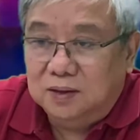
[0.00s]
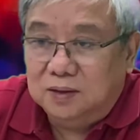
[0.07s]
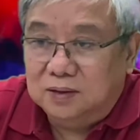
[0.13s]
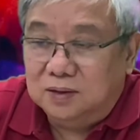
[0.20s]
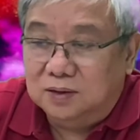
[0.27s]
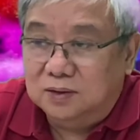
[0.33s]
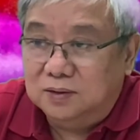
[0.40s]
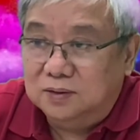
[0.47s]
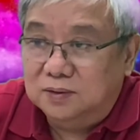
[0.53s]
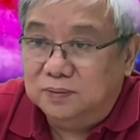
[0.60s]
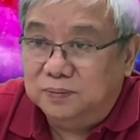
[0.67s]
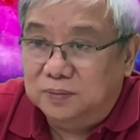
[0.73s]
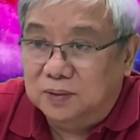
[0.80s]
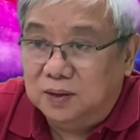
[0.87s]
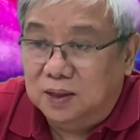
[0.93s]
So
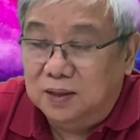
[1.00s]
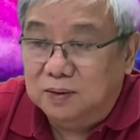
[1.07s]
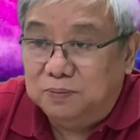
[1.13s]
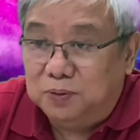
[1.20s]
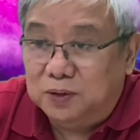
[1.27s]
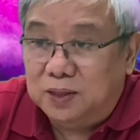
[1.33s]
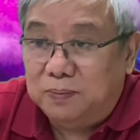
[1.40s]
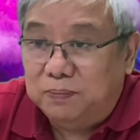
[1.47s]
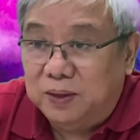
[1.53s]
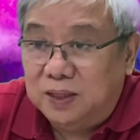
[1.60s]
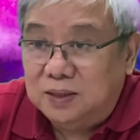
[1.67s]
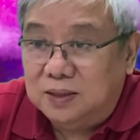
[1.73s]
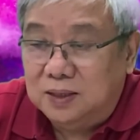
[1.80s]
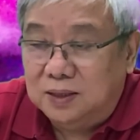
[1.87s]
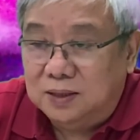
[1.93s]
in
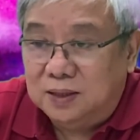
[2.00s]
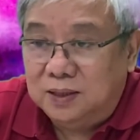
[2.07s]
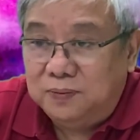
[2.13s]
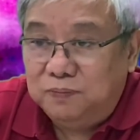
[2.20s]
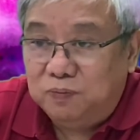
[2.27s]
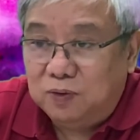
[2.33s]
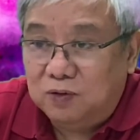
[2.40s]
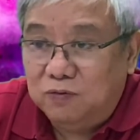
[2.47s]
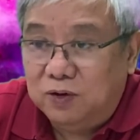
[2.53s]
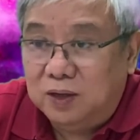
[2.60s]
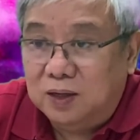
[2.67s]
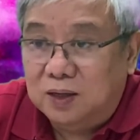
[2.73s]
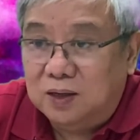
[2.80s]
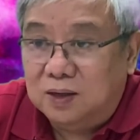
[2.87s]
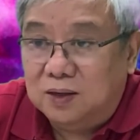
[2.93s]
project-based learning,
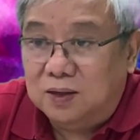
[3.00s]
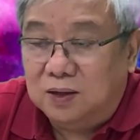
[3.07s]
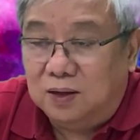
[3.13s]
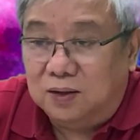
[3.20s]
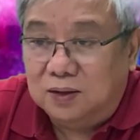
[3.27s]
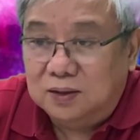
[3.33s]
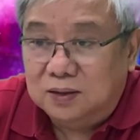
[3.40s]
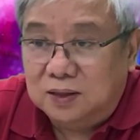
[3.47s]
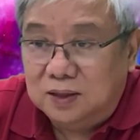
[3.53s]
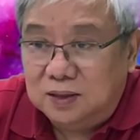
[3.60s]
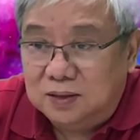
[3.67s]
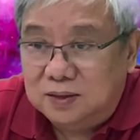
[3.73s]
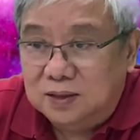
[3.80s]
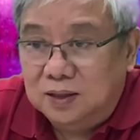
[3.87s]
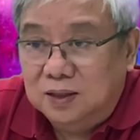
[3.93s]
we call
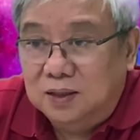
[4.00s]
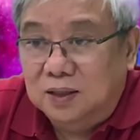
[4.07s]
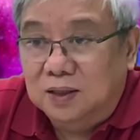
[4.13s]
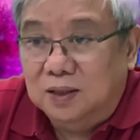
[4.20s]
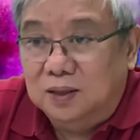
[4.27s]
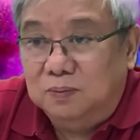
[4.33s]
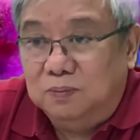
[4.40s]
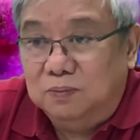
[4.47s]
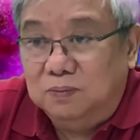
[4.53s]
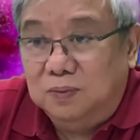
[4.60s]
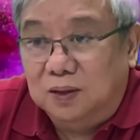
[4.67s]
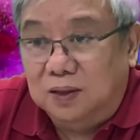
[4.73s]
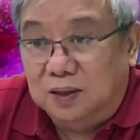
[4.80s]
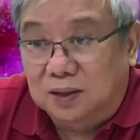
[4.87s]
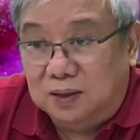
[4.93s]
this,
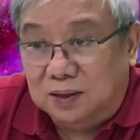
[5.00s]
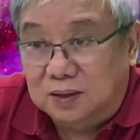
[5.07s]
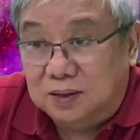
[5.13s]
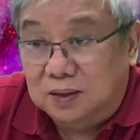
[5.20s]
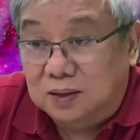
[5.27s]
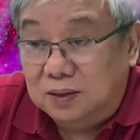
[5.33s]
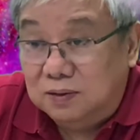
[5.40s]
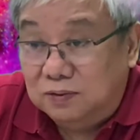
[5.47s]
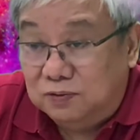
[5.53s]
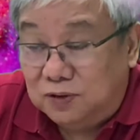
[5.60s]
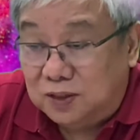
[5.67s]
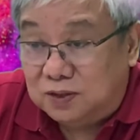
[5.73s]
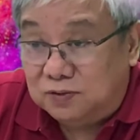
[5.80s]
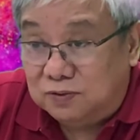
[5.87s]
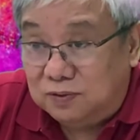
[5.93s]

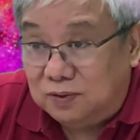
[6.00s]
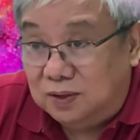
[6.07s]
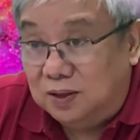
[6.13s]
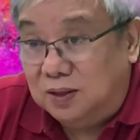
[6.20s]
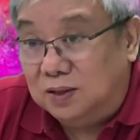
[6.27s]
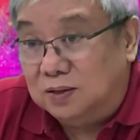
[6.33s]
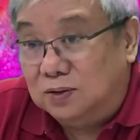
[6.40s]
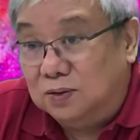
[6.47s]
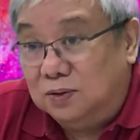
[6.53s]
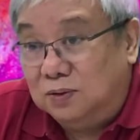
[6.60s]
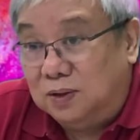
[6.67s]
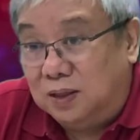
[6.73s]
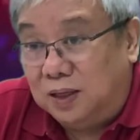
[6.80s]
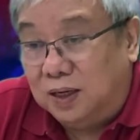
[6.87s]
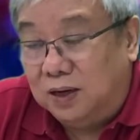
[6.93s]
first is to
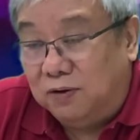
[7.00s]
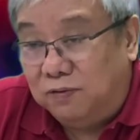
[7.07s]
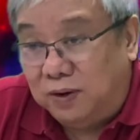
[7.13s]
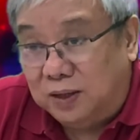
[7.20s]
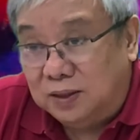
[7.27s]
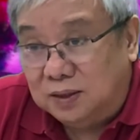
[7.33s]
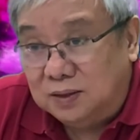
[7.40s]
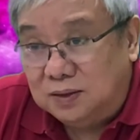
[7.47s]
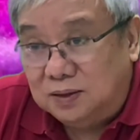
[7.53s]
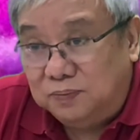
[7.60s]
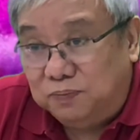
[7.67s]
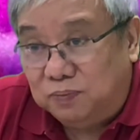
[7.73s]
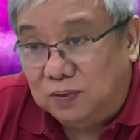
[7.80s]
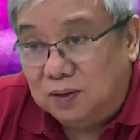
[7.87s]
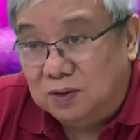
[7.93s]
create awareness.
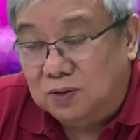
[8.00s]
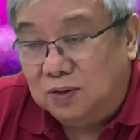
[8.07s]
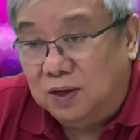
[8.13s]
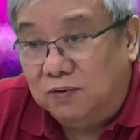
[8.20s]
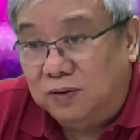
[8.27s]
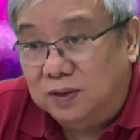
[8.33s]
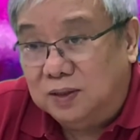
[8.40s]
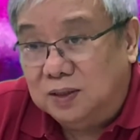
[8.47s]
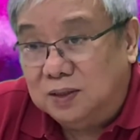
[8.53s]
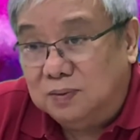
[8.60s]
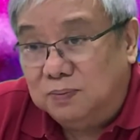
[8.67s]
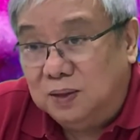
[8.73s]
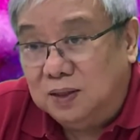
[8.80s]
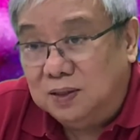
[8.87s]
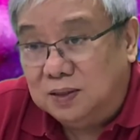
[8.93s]
So awareness
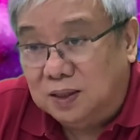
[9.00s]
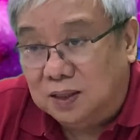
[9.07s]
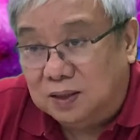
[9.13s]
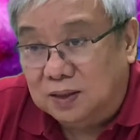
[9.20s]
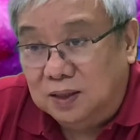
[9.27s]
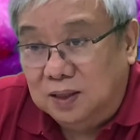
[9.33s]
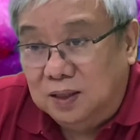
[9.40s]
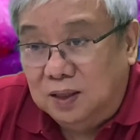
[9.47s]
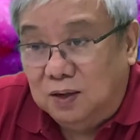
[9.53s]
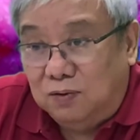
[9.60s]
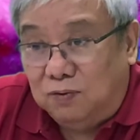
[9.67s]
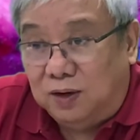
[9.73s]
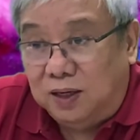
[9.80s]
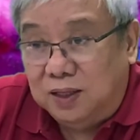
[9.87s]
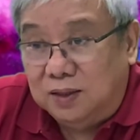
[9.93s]
means that
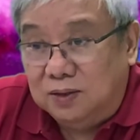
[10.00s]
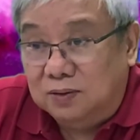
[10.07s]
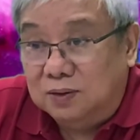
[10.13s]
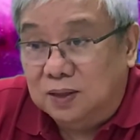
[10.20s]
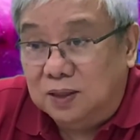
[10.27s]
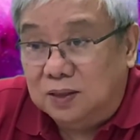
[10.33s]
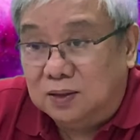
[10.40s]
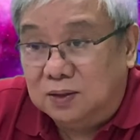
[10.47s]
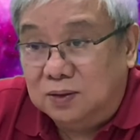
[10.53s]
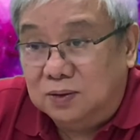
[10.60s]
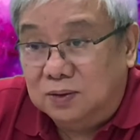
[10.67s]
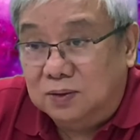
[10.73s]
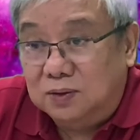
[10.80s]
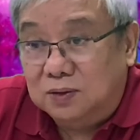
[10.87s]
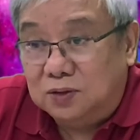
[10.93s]
why you need
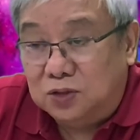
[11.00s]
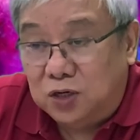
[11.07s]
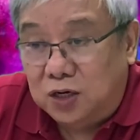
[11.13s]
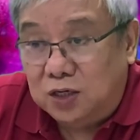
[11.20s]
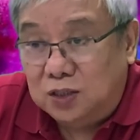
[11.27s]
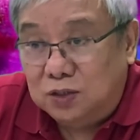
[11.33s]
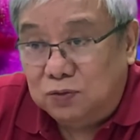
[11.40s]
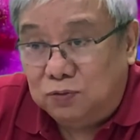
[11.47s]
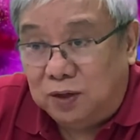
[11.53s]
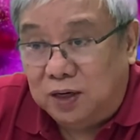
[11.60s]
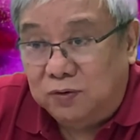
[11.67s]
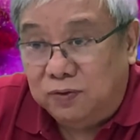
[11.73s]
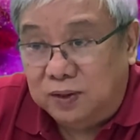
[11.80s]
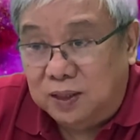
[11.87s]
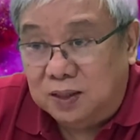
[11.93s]
to change,
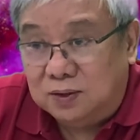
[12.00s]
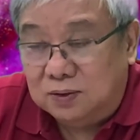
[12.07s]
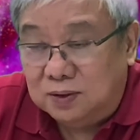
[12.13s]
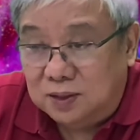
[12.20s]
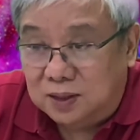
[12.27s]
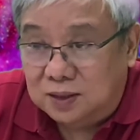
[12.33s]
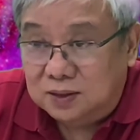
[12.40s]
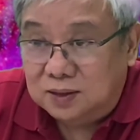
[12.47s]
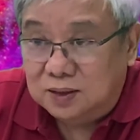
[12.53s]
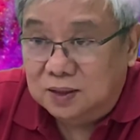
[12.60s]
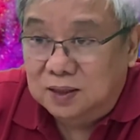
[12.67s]
why we need to learn.